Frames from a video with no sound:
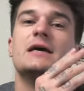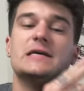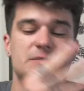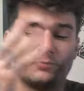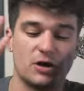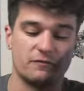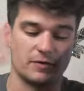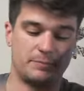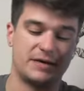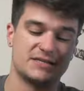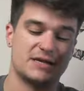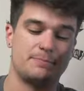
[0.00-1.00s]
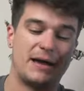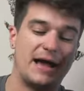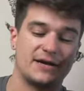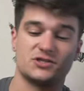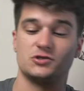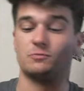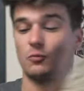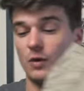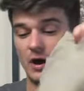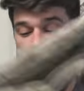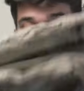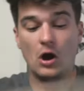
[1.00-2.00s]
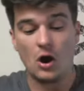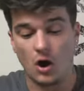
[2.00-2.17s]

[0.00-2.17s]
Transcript: is perfect because they pack super well.